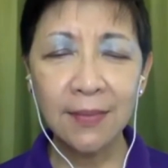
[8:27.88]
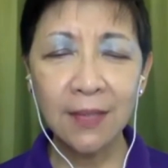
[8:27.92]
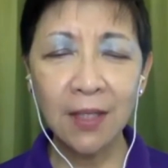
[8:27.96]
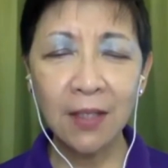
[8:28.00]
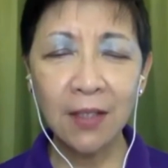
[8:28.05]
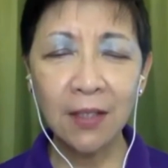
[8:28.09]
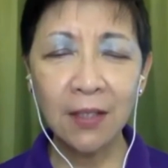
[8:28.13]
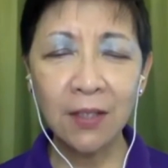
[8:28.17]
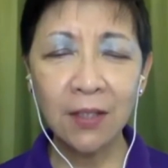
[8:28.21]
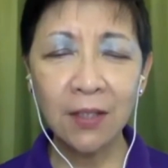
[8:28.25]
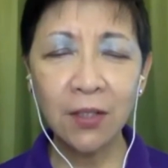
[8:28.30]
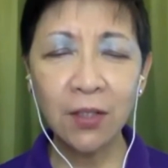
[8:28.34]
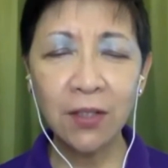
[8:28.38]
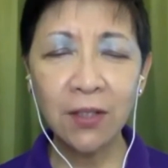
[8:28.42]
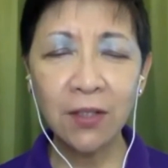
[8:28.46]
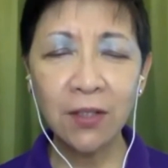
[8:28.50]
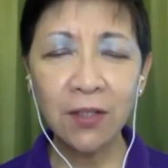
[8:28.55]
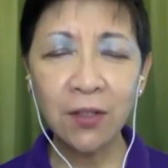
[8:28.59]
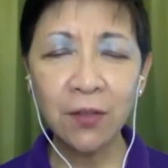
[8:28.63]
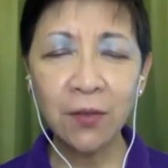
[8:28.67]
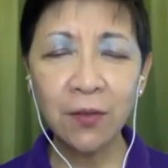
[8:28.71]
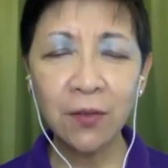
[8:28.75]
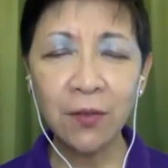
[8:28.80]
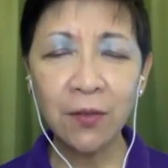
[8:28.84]
Adjust
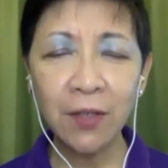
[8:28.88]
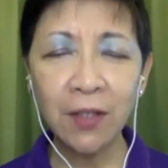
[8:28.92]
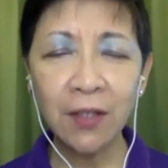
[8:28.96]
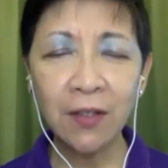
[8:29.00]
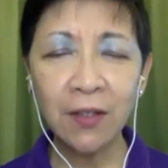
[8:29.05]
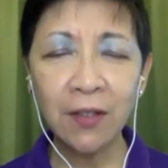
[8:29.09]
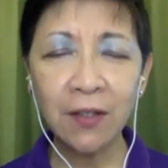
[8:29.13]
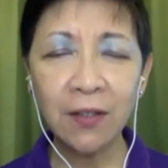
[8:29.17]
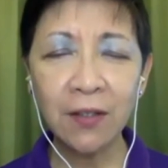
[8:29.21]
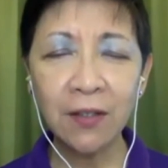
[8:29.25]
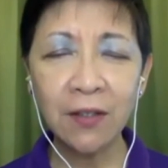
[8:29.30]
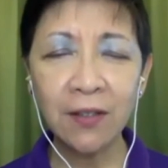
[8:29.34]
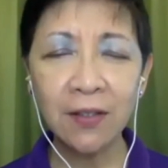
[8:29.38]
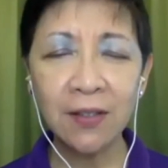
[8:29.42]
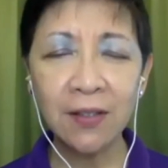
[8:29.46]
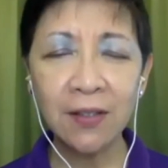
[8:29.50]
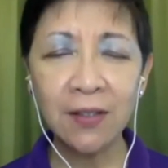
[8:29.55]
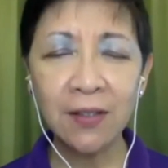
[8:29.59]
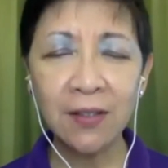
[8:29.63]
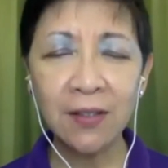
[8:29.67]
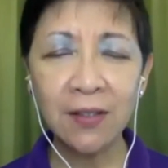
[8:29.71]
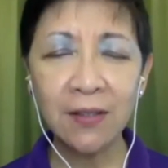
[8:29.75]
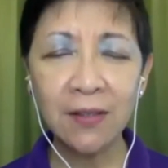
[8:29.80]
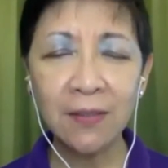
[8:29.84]
your
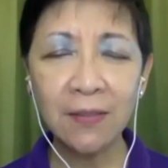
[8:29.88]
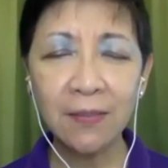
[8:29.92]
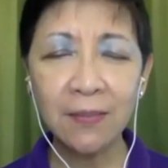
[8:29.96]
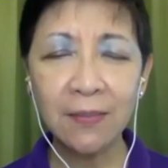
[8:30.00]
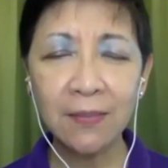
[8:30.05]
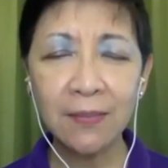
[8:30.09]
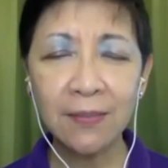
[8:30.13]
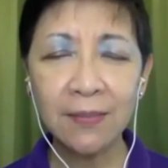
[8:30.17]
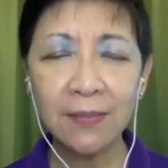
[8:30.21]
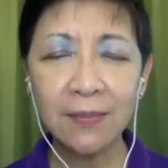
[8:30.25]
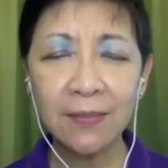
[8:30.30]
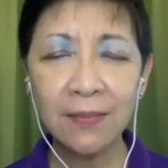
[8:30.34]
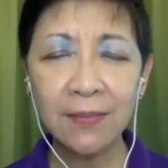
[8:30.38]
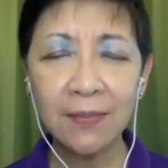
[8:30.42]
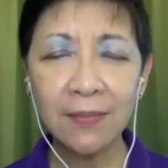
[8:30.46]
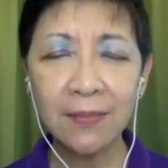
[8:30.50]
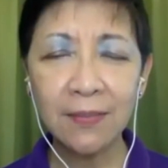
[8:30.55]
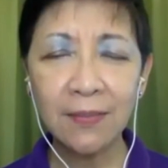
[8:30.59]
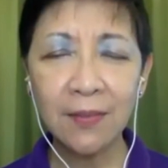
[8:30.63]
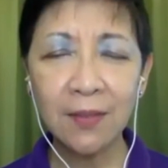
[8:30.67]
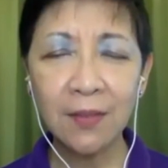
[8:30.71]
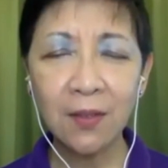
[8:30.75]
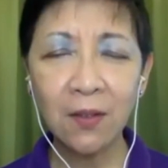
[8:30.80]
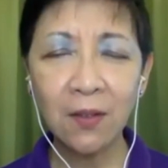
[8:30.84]
fingers
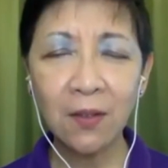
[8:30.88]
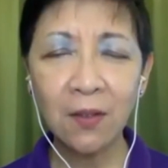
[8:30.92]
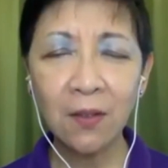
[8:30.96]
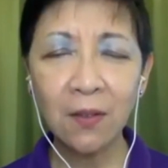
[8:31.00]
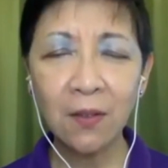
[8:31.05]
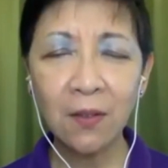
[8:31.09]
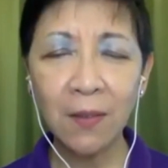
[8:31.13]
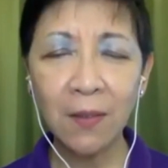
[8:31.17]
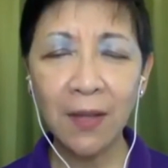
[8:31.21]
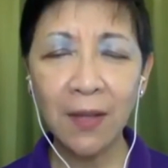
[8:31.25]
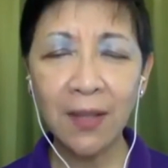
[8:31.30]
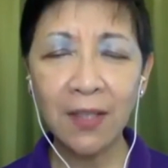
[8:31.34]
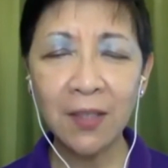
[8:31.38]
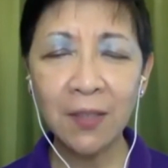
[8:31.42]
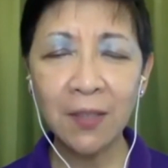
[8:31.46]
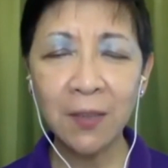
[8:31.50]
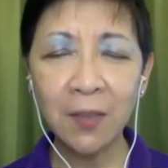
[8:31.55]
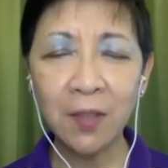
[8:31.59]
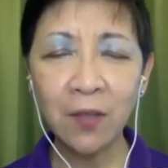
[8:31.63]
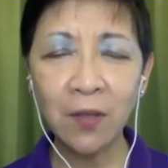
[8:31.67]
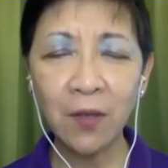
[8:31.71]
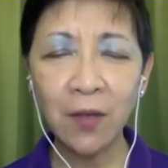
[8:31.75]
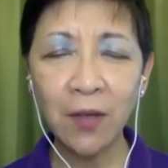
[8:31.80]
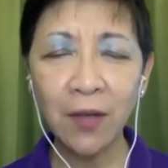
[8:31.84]
or the
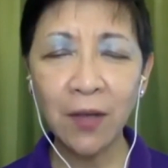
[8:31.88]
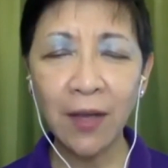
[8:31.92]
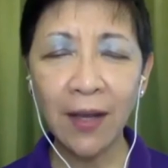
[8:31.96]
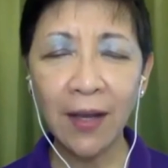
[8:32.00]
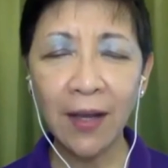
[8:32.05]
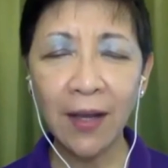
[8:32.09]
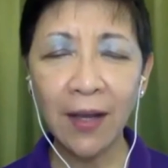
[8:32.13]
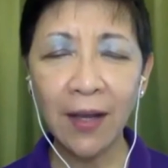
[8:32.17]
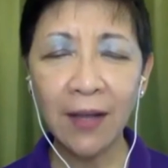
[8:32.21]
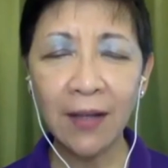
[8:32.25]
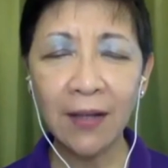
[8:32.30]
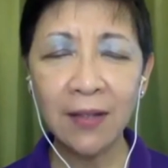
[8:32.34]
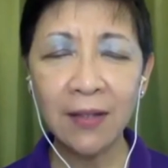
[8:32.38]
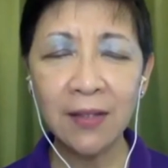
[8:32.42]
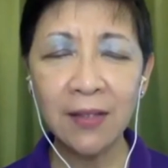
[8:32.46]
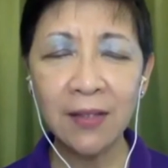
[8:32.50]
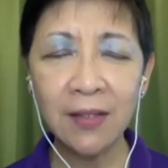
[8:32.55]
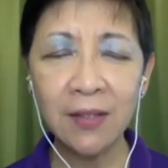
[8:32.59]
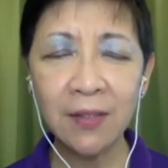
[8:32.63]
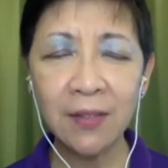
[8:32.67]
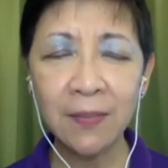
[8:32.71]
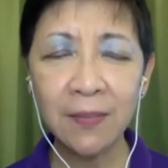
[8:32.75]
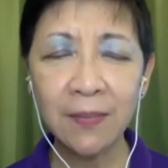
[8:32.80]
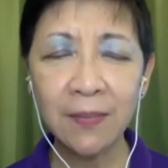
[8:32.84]
placement of your hands.